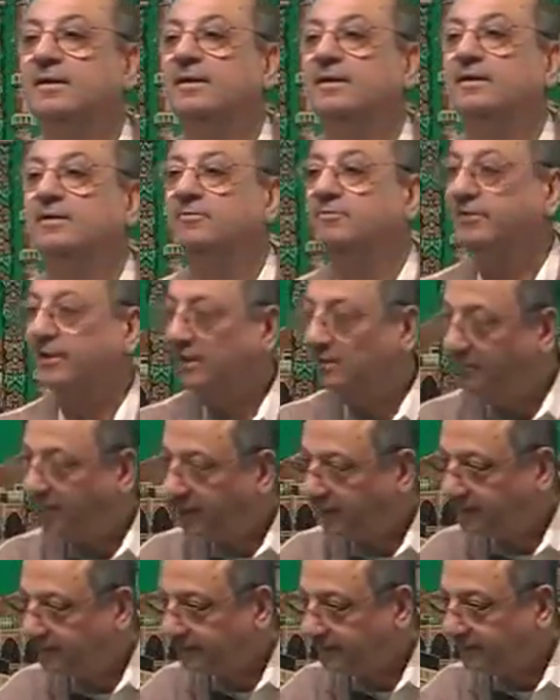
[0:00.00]
Fi'l
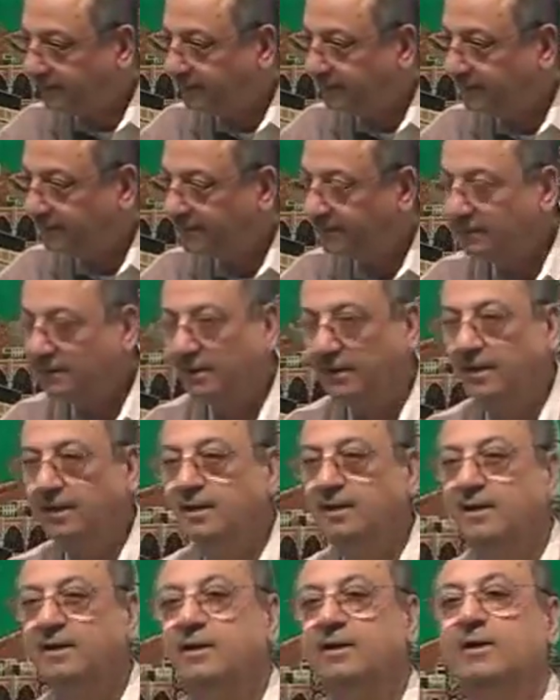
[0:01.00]
madi.
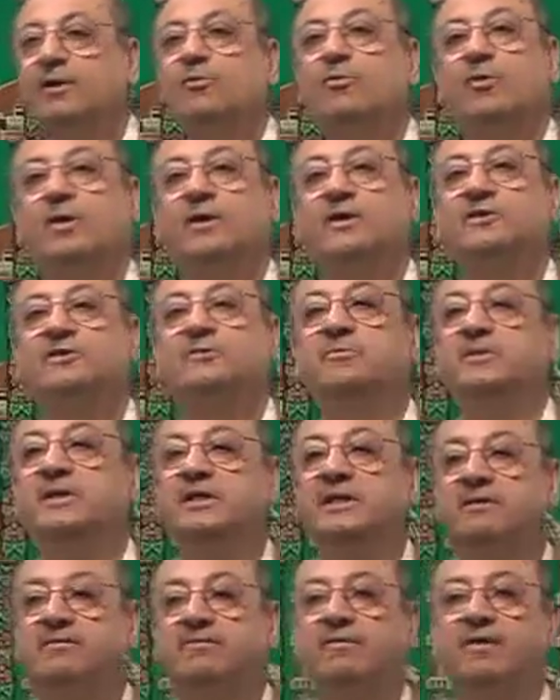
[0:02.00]
What is the meaning
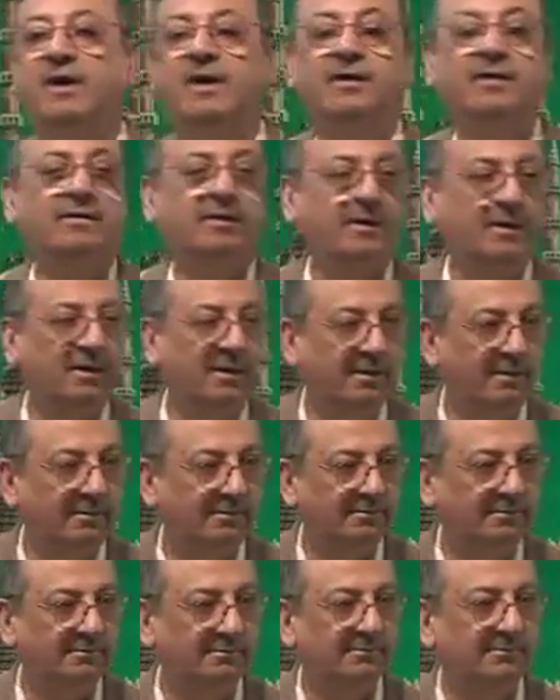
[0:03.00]
of akraha?
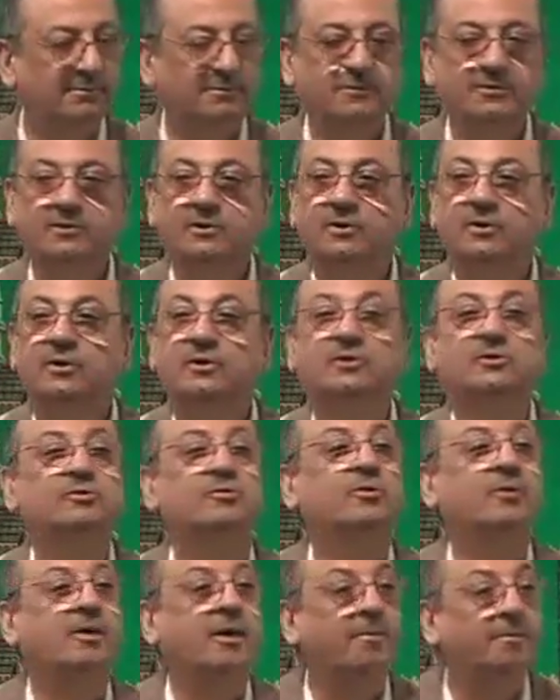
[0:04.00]
To
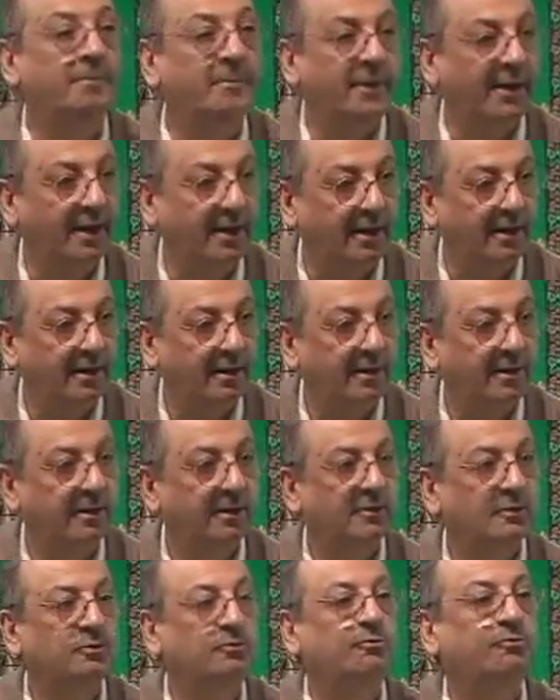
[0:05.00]
compel,
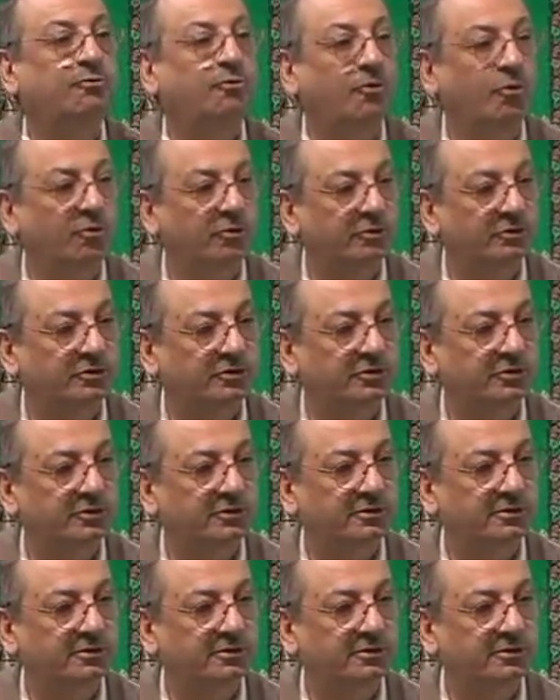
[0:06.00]
to force.